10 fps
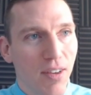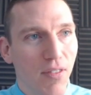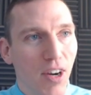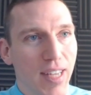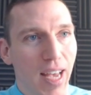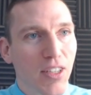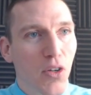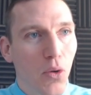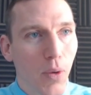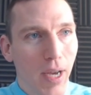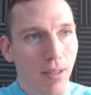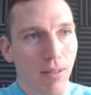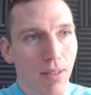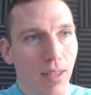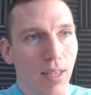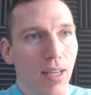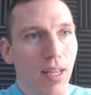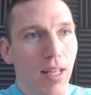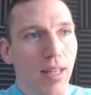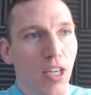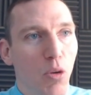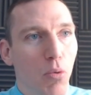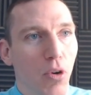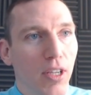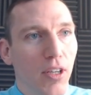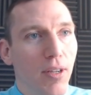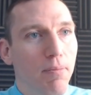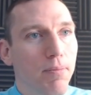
very technical way, then you're pretty good.